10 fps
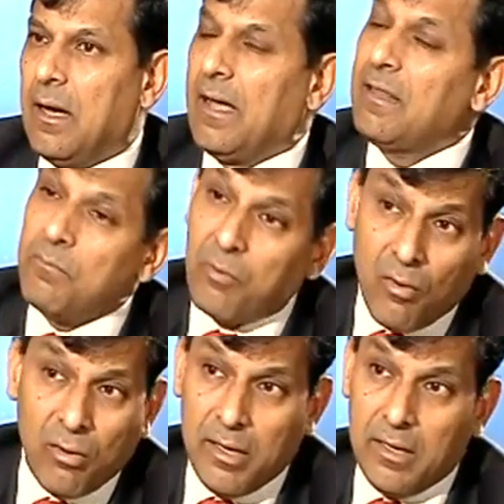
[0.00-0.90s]
I think
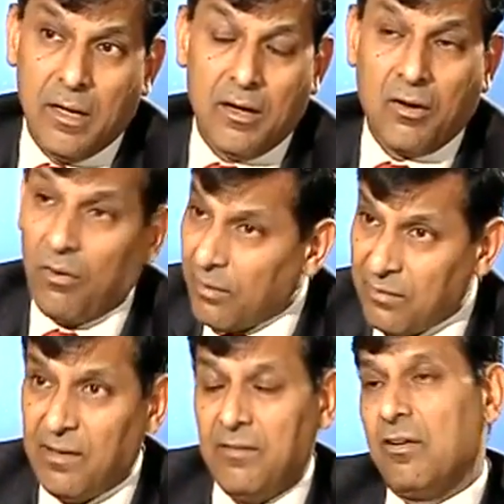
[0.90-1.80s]
broadly across
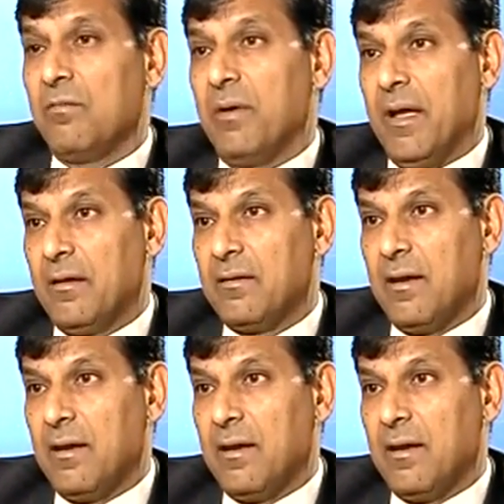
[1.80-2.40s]
central banks,